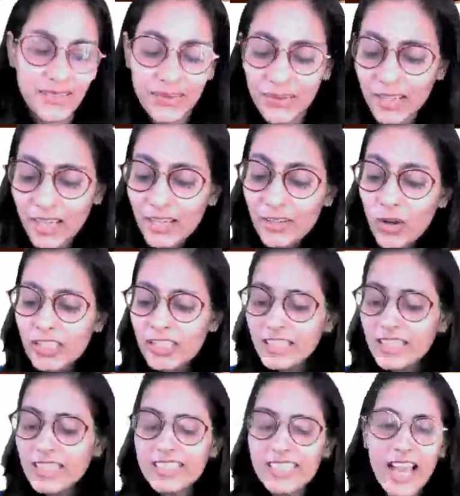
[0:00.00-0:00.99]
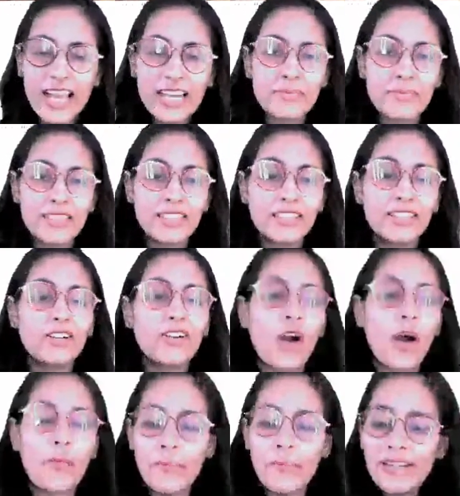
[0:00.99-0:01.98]
okay, not in the chat but in the
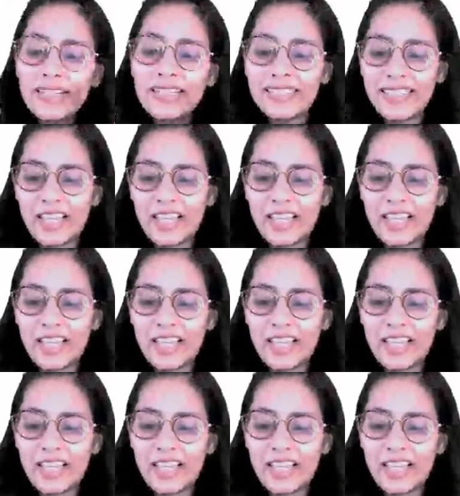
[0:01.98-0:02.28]
comment